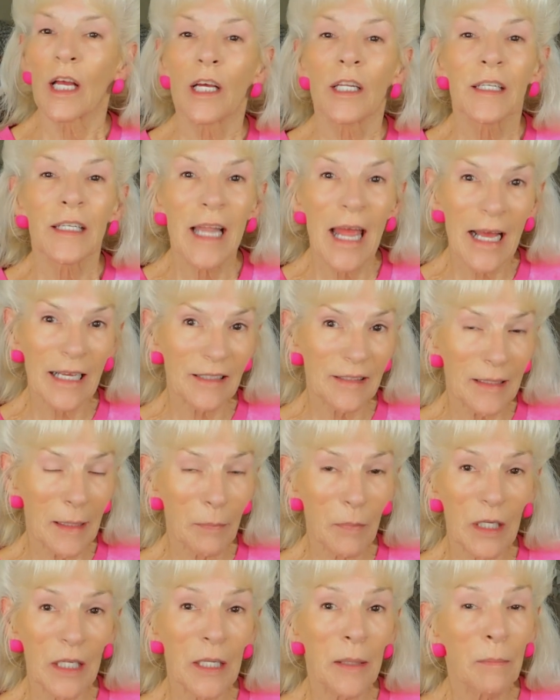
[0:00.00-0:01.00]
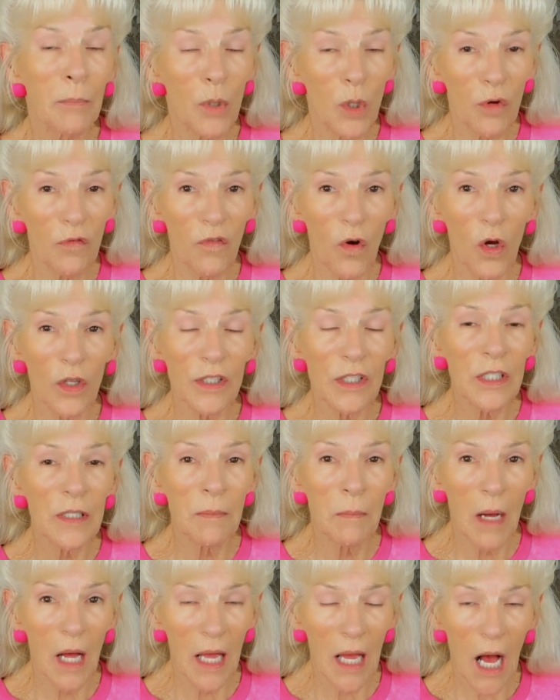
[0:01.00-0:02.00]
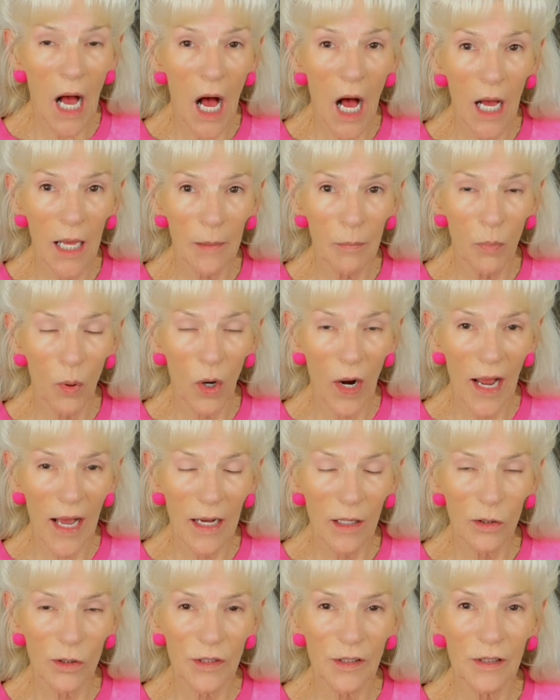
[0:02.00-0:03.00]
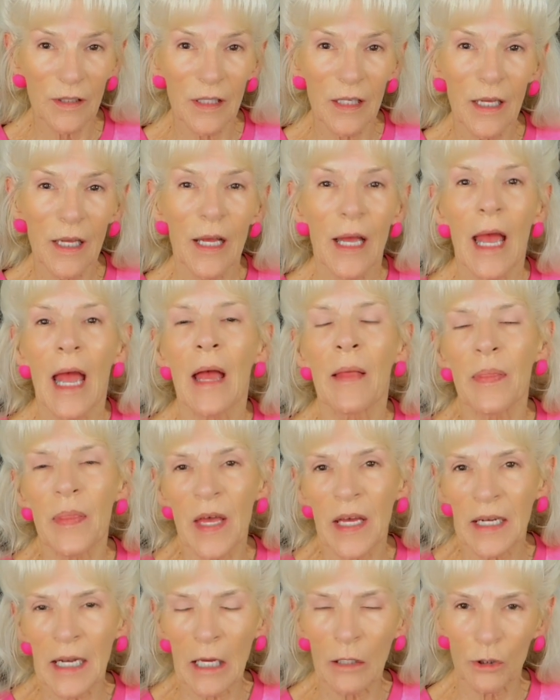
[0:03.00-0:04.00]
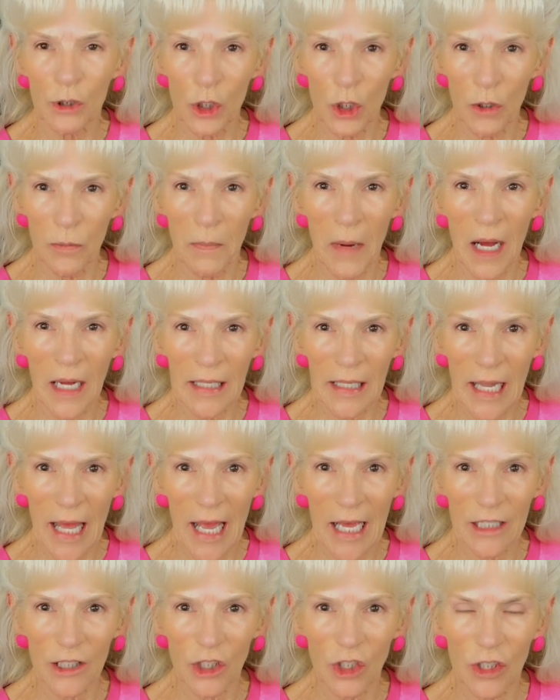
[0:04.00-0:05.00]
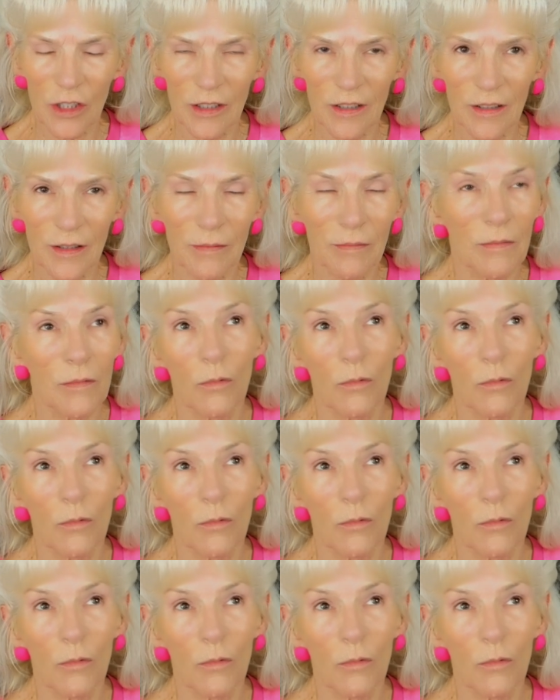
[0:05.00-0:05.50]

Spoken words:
Next, I'm going to move on to my eyebrows, and then I'll do my lashes.